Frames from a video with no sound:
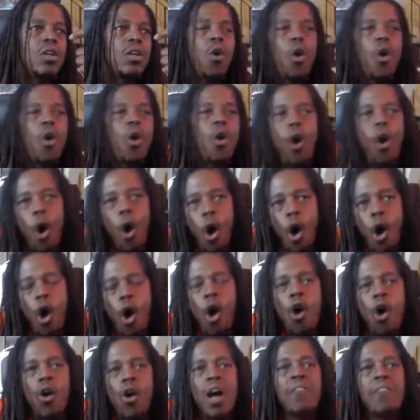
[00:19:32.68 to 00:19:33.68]

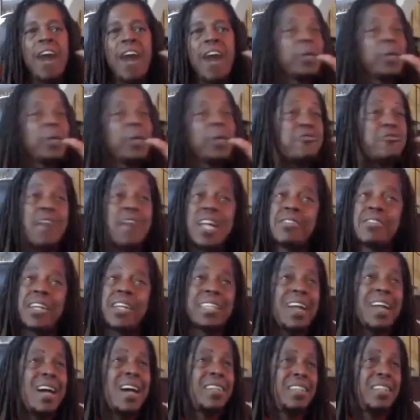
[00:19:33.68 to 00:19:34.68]
all of our, Frederick
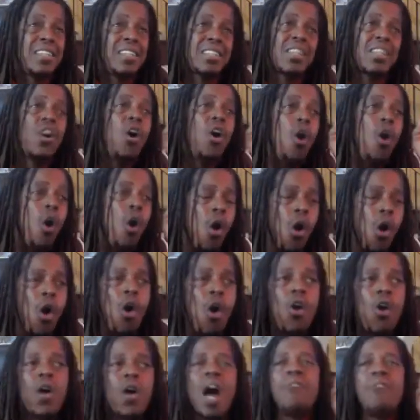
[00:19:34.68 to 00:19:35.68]
Douglass,
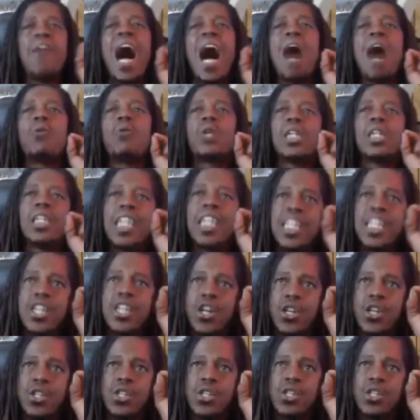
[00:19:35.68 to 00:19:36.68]
all of our
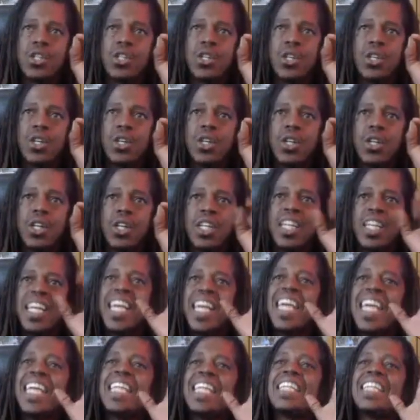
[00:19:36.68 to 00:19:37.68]
leaders
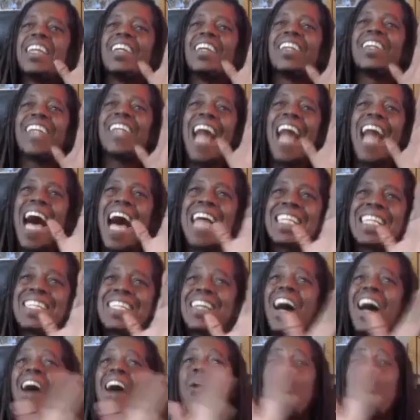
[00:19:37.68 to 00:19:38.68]
in the last
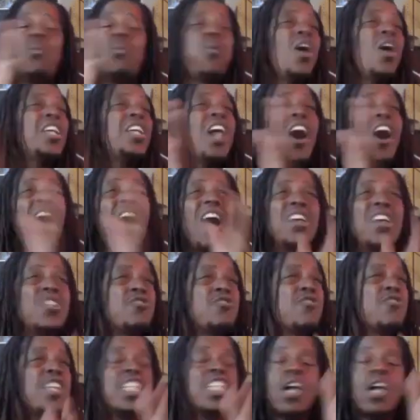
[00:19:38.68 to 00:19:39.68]

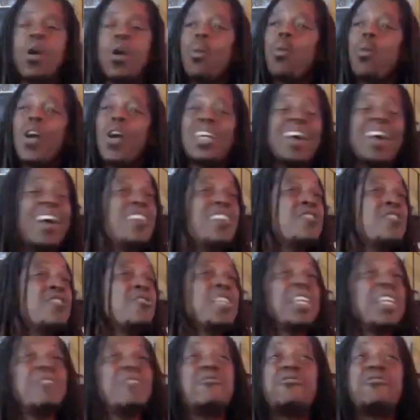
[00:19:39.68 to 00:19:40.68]
100,
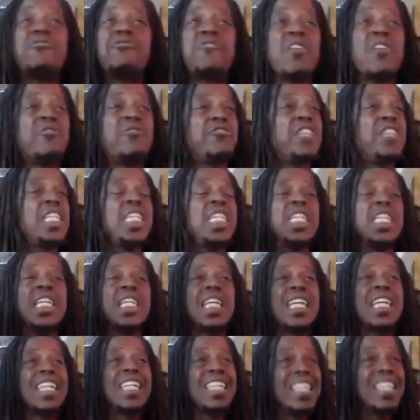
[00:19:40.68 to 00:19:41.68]
150
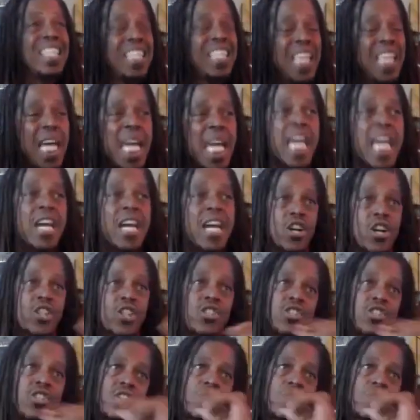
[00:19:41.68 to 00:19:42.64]
years